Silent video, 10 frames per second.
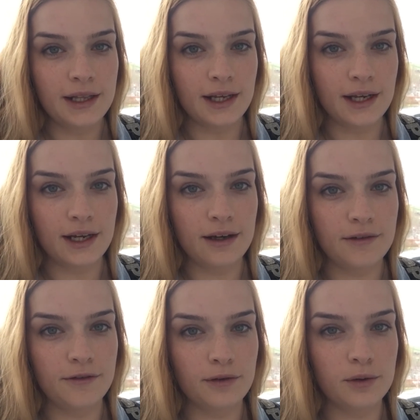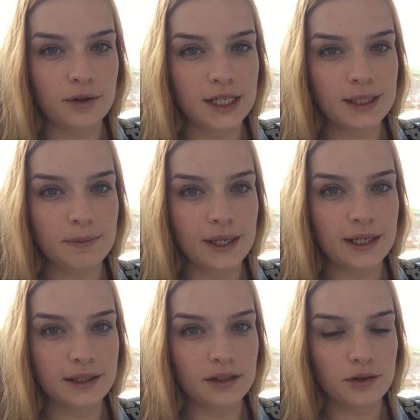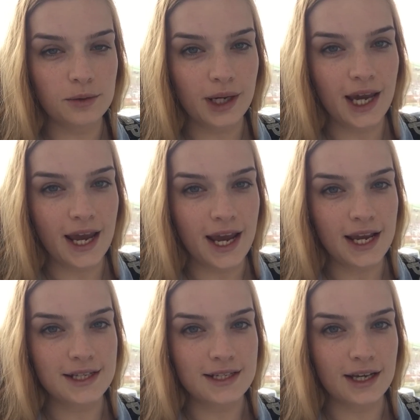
they have already built new gates